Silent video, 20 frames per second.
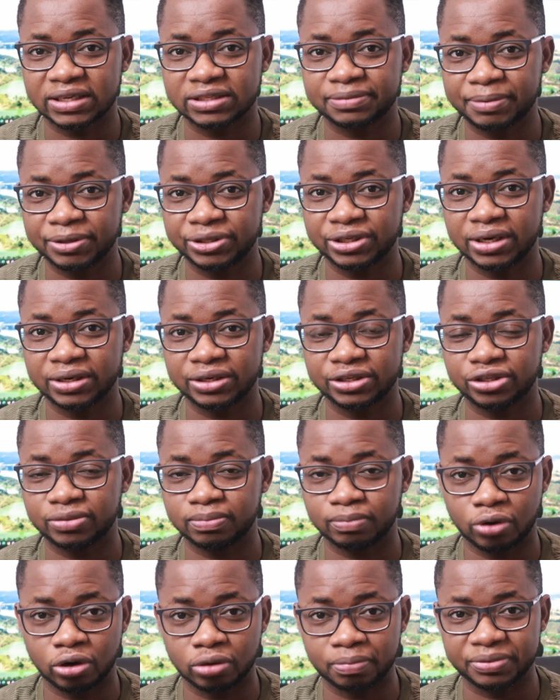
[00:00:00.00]
especially
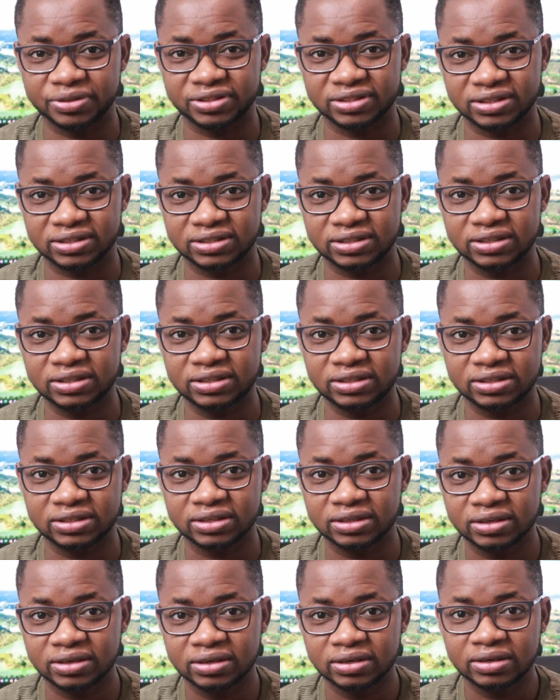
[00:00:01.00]
small businesses,